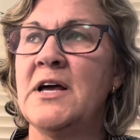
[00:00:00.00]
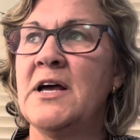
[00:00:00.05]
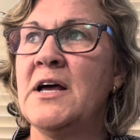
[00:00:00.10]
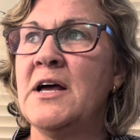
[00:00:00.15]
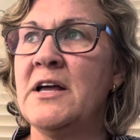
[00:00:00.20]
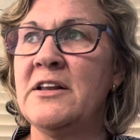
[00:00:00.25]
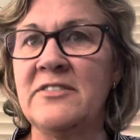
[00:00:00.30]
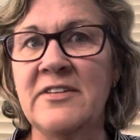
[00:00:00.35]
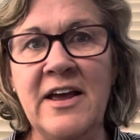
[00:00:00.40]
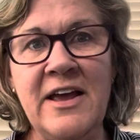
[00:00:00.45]

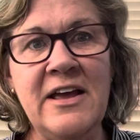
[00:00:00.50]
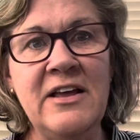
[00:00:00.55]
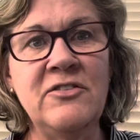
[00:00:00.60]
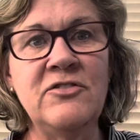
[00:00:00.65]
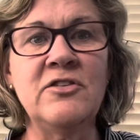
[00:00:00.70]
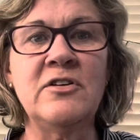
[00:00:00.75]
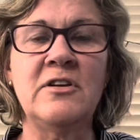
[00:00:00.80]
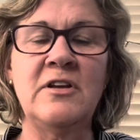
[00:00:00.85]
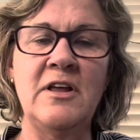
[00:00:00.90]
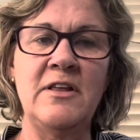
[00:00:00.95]
a
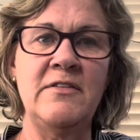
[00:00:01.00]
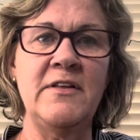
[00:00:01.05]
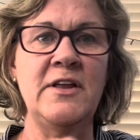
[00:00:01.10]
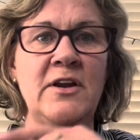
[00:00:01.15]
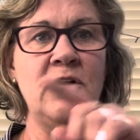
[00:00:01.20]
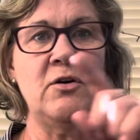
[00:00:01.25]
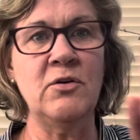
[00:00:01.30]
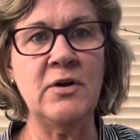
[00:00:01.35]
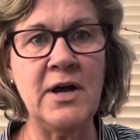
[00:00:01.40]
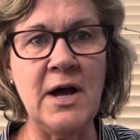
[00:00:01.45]
tangent and then
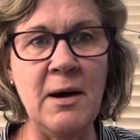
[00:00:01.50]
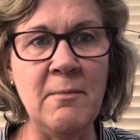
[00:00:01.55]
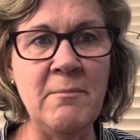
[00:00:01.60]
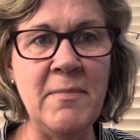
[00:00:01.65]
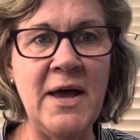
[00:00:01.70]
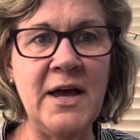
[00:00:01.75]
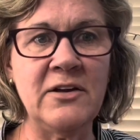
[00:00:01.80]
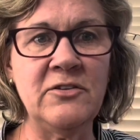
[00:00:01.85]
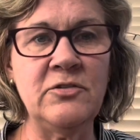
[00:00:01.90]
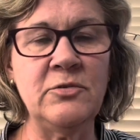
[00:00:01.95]
I'll come
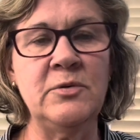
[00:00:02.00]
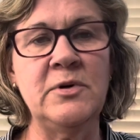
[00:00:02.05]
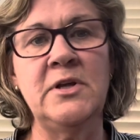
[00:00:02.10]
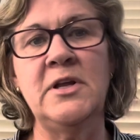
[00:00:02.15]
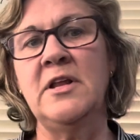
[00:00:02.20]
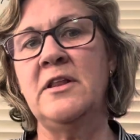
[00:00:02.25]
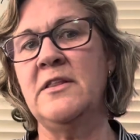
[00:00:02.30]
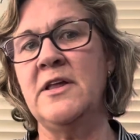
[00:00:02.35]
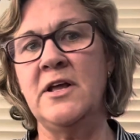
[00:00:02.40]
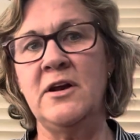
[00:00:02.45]
back to it
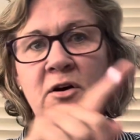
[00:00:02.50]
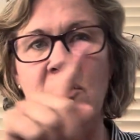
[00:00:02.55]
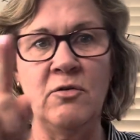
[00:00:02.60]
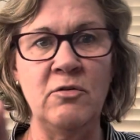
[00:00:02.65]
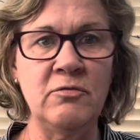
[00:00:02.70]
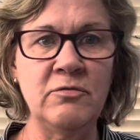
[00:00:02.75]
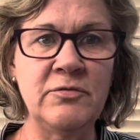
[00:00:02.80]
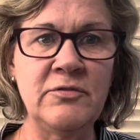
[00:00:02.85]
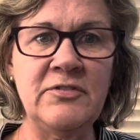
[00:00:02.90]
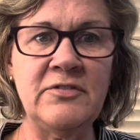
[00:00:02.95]
and then
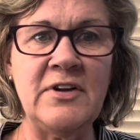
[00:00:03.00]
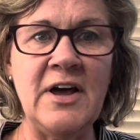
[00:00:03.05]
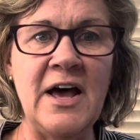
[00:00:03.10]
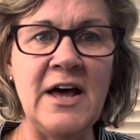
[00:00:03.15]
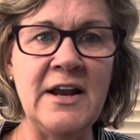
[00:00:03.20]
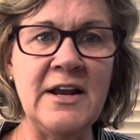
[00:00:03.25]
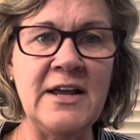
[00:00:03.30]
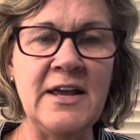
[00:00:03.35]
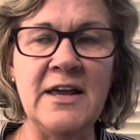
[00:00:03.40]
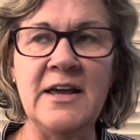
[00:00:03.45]
I'll start
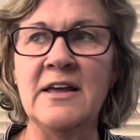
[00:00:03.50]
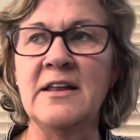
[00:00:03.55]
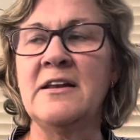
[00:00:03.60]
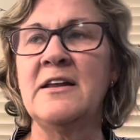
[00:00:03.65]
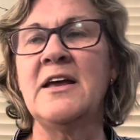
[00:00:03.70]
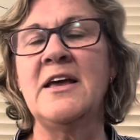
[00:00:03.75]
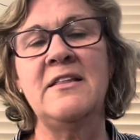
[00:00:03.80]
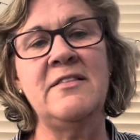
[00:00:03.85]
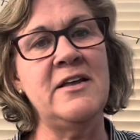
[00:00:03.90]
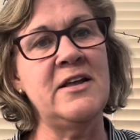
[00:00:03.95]
again
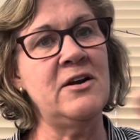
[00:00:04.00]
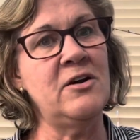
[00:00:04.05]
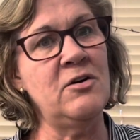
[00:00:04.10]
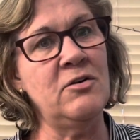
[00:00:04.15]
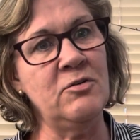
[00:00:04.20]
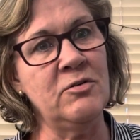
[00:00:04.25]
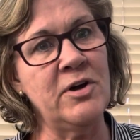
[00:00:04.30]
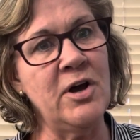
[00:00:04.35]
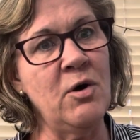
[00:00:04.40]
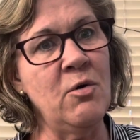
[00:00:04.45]
and then
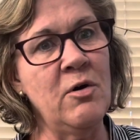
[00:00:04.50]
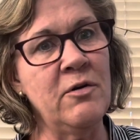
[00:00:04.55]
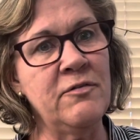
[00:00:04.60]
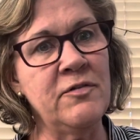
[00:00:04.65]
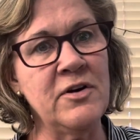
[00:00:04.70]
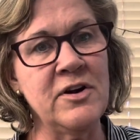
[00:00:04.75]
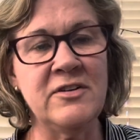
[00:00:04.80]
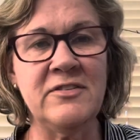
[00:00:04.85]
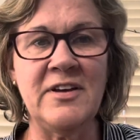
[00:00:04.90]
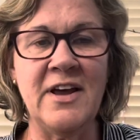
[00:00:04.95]
I'll go off
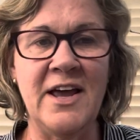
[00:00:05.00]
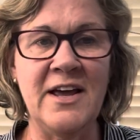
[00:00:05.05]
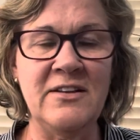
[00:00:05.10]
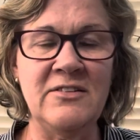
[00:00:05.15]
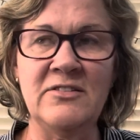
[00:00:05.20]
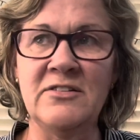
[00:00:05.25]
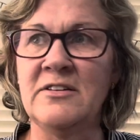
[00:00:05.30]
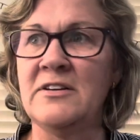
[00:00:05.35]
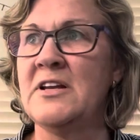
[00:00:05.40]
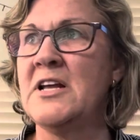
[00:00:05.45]
on a
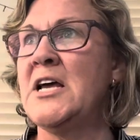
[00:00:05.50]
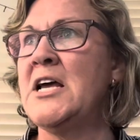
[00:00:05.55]
tangent.